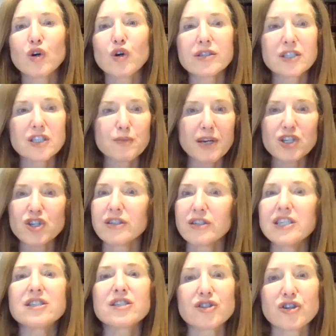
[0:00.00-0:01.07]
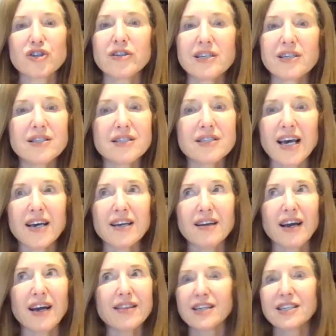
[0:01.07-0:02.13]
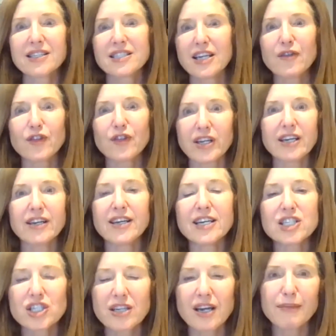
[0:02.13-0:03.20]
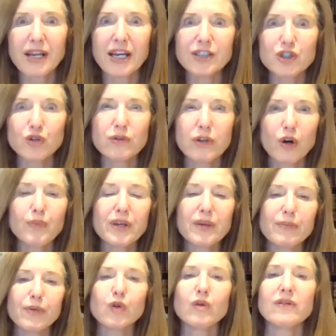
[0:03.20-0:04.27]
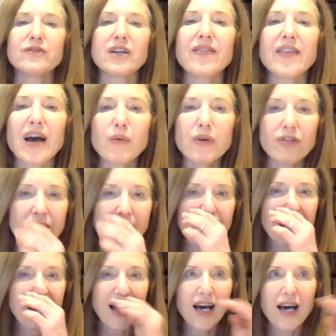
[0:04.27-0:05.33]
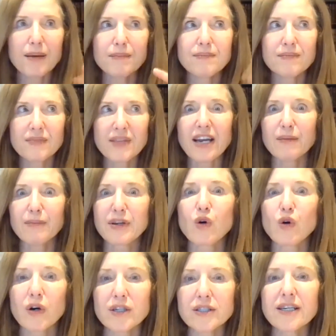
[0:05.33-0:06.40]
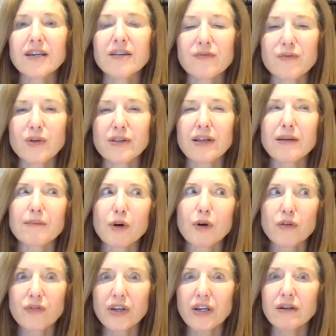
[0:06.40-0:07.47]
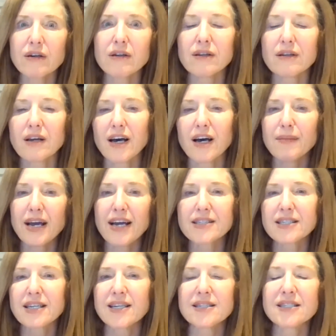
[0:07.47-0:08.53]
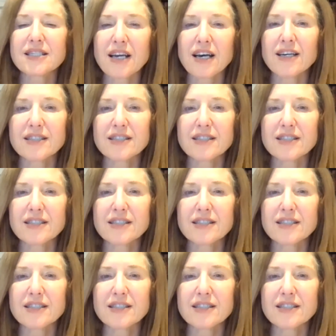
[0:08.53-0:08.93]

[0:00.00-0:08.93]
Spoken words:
talk to special needs attorneys. And I think it's definitely a niche. I mean, I do know people who have done that with that have been called in with like motor vehicle accidents,